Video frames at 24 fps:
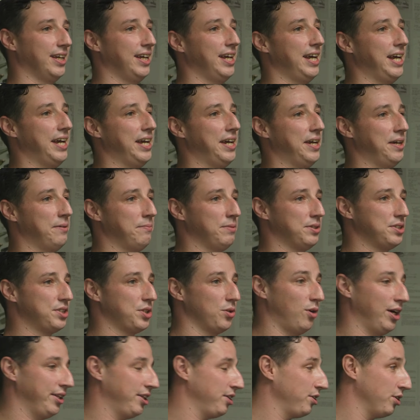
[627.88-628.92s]
It's
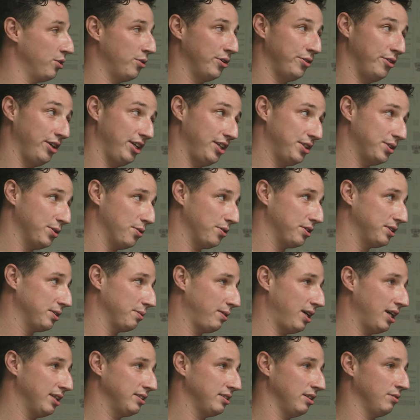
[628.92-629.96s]
the one that no one really talks
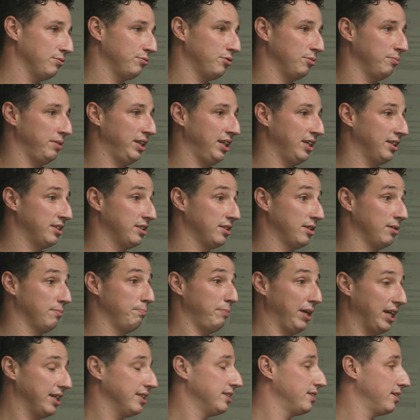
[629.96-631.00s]
about, and for me, it's the
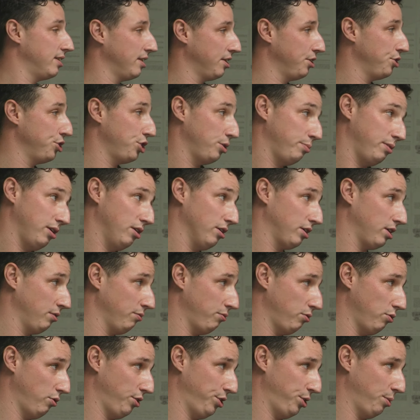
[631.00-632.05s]
biggest thing you should be looking
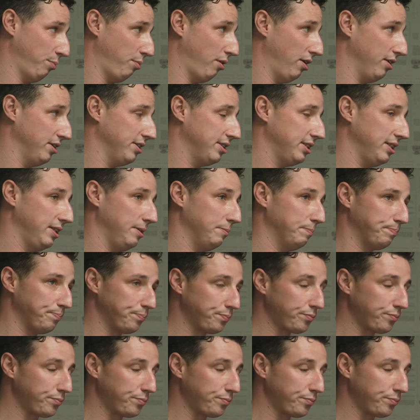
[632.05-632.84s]
for in your policy.